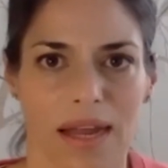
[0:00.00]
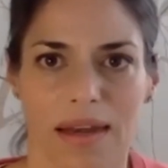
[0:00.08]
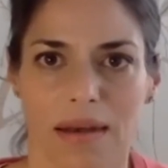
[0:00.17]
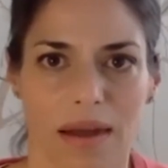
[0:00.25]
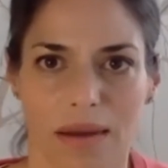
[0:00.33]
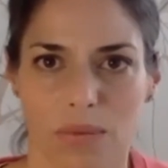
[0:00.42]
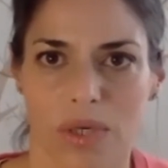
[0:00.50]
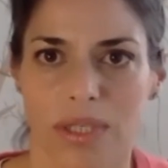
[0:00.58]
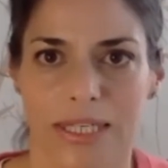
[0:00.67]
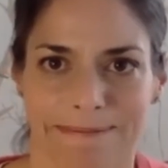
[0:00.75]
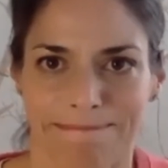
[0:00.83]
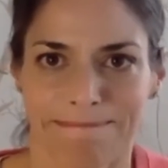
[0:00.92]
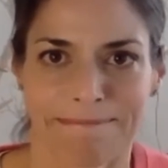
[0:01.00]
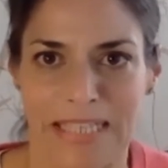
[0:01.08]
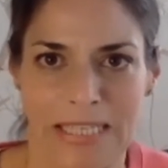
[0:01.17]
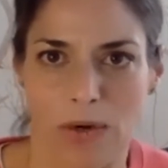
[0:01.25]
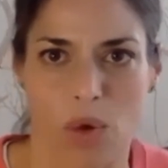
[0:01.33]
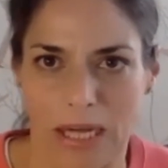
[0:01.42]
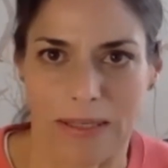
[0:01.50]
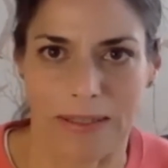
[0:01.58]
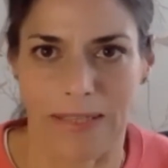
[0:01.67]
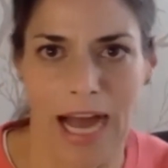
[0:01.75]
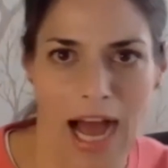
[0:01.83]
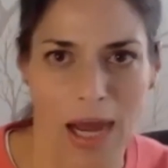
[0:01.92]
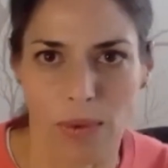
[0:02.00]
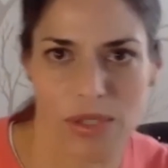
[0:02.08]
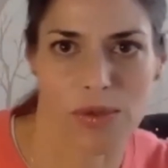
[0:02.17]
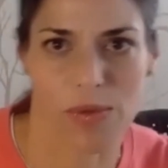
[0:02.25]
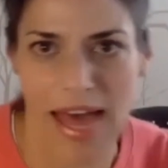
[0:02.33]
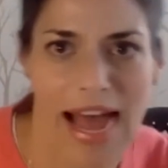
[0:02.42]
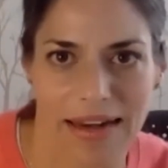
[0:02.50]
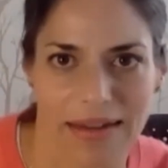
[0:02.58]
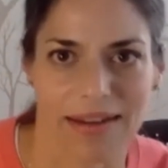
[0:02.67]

and we're like, well, I would do that.